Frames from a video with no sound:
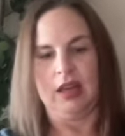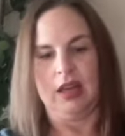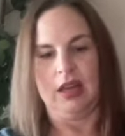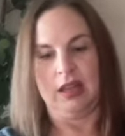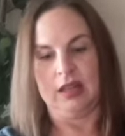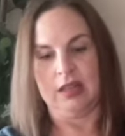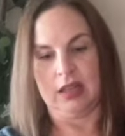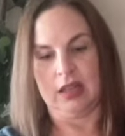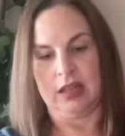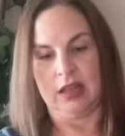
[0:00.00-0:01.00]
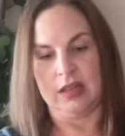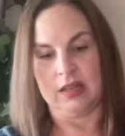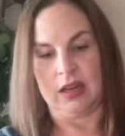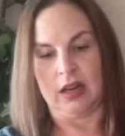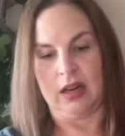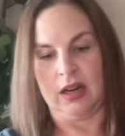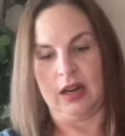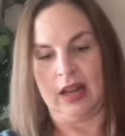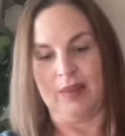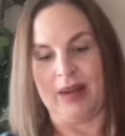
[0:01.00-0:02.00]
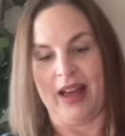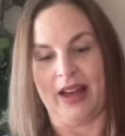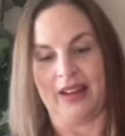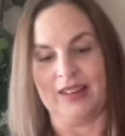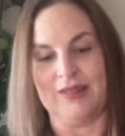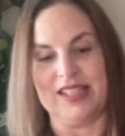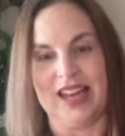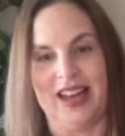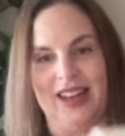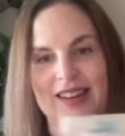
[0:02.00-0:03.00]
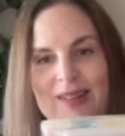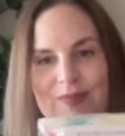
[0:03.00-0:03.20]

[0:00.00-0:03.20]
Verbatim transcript: and these are a pack of 10.